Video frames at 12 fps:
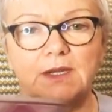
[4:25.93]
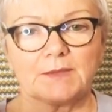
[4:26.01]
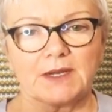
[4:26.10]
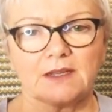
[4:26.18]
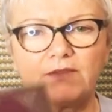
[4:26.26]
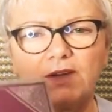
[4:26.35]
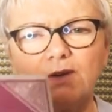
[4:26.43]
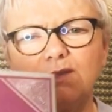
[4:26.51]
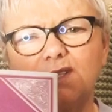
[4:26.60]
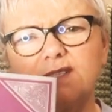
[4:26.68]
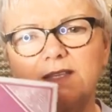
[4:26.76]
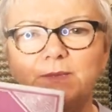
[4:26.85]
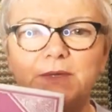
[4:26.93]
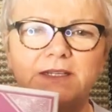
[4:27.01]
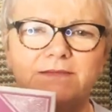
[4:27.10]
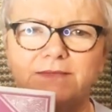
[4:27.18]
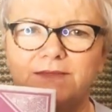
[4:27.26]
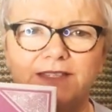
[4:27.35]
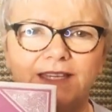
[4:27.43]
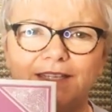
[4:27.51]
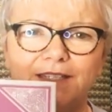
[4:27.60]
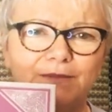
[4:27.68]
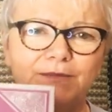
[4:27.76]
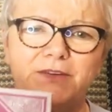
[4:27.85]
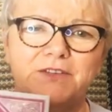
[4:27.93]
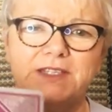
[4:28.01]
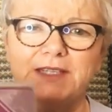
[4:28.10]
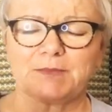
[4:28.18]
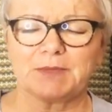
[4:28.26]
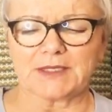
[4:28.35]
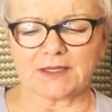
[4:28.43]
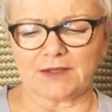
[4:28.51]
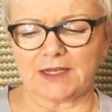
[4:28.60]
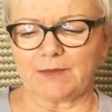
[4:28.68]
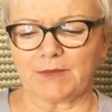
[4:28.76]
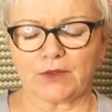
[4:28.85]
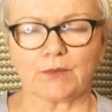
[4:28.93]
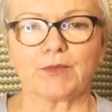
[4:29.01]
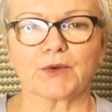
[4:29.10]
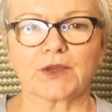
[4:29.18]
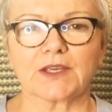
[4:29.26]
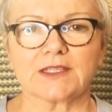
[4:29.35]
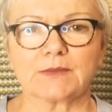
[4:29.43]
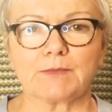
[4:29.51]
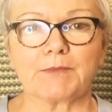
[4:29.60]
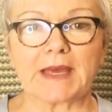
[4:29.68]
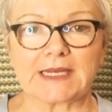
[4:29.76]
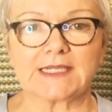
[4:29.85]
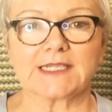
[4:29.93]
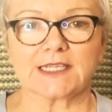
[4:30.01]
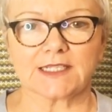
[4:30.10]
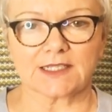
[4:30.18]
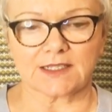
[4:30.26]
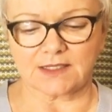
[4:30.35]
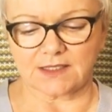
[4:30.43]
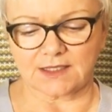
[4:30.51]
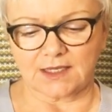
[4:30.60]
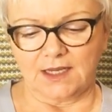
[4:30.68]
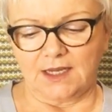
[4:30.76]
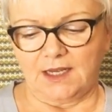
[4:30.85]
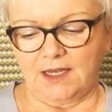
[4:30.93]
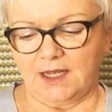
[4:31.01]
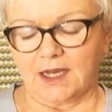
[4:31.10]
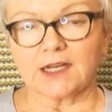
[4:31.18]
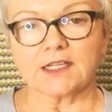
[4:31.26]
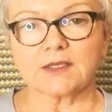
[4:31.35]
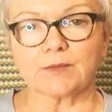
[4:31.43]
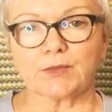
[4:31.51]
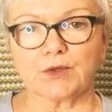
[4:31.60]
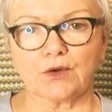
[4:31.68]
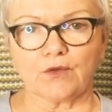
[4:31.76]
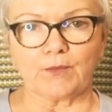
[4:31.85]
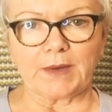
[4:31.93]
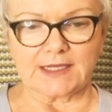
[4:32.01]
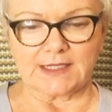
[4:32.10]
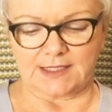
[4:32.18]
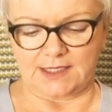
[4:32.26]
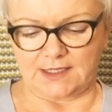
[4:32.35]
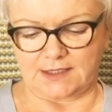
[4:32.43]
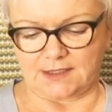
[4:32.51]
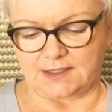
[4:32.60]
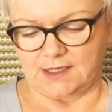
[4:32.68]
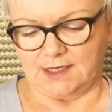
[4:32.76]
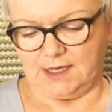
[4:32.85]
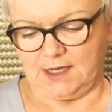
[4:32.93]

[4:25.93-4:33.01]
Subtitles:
I mean, if I hold this up, it kind of mirrors it, but the name of the book is Benedictus, and it's a book of blessings.